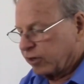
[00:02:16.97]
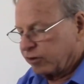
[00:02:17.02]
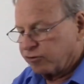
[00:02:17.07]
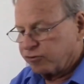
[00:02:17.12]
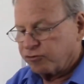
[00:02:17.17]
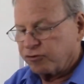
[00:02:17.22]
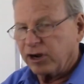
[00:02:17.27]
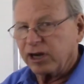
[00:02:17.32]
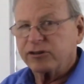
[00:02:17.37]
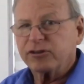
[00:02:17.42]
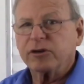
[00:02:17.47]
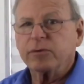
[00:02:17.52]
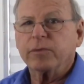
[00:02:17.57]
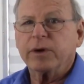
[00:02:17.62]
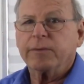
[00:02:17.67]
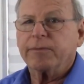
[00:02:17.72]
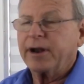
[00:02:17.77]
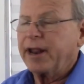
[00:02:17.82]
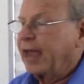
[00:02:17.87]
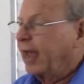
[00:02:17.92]
construction,
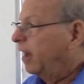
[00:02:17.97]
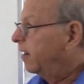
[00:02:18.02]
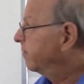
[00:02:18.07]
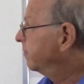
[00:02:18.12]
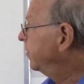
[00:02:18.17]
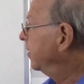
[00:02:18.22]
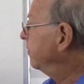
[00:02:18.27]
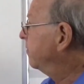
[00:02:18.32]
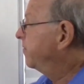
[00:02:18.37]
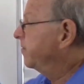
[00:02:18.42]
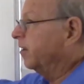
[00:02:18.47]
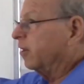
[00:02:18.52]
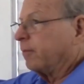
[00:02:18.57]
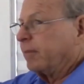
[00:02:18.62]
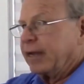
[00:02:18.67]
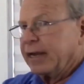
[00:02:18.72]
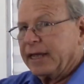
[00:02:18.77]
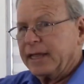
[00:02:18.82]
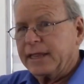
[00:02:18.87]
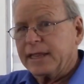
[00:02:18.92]
we would have the
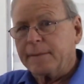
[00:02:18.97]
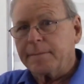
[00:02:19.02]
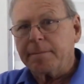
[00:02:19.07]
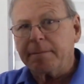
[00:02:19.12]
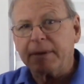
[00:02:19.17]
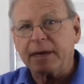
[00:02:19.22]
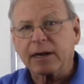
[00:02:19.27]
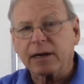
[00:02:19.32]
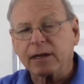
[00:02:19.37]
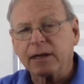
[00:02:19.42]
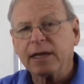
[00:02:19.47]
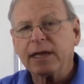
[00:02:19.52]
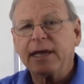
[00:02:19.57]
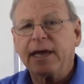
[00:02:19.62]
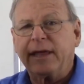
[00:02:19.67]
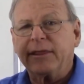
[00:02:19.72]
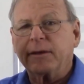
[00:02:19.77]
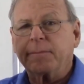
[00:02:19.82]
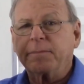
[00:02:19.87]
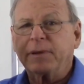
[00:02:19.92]
filament in the middle,
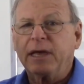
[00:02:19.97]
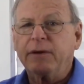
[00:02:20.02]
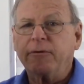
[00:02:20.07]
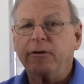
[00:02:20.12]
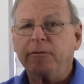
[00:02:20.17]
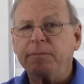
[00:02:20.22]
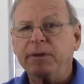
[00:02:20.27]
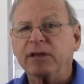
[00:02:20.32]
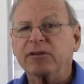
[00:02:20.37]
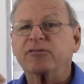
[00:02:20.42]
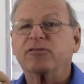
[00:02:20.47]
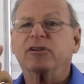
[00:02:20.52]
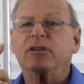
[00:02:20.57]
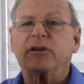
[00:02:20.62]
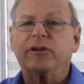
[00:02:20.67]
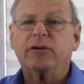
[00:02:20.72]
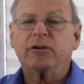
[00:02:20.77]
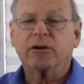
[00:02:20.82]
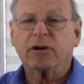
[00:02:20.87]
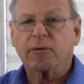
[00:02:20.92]
and the plate would be a
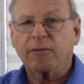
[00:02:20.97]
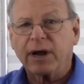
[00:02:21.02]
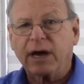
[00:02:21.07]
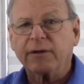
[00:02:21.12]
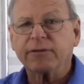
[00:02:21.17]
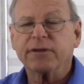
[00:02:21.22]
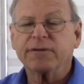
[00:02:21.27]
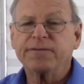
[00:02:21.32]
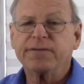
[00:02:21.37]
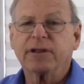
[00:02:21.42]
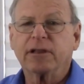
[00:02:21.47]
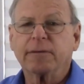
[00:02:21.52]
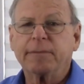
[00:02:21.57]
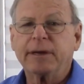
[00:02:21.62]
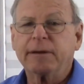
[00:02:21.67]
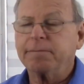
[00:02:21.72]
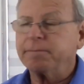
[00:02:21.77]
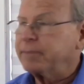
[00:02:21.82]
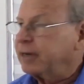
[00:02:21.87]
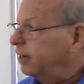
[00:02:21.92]
cylinder around the filament.